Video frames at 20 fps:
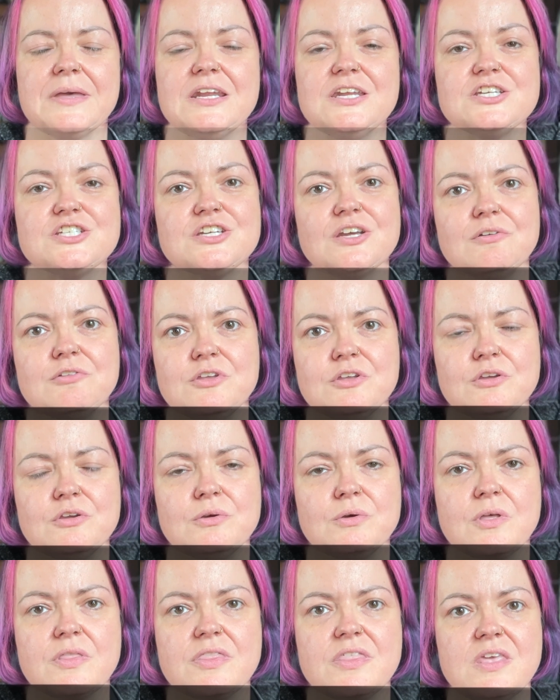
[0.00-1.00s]
going to show
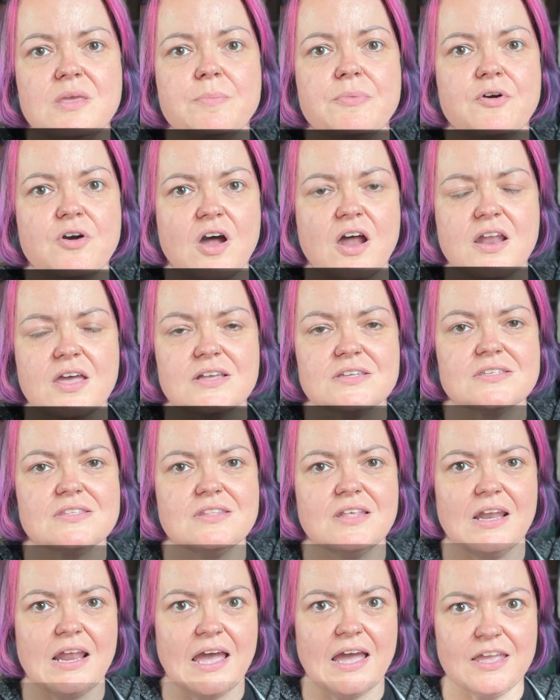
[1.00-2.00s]
you the products
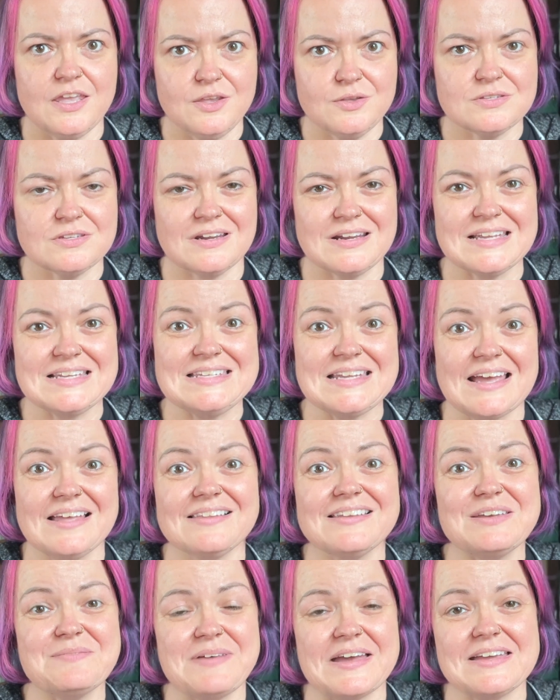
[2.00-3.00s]
that I use on a
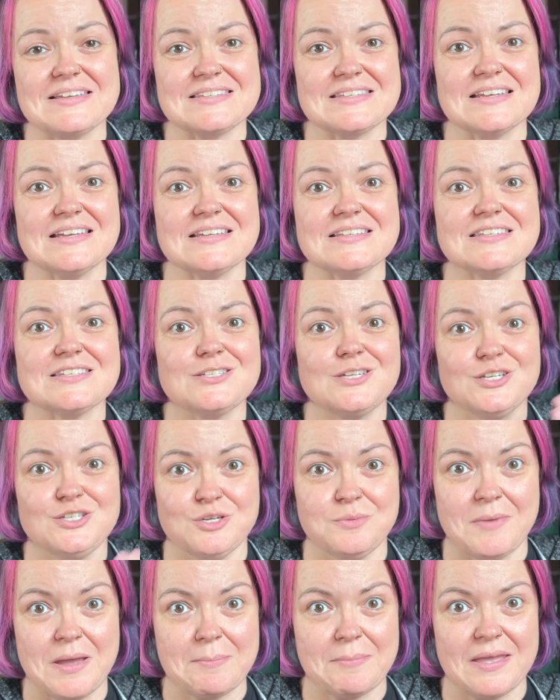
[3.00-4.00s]
daily basis to do my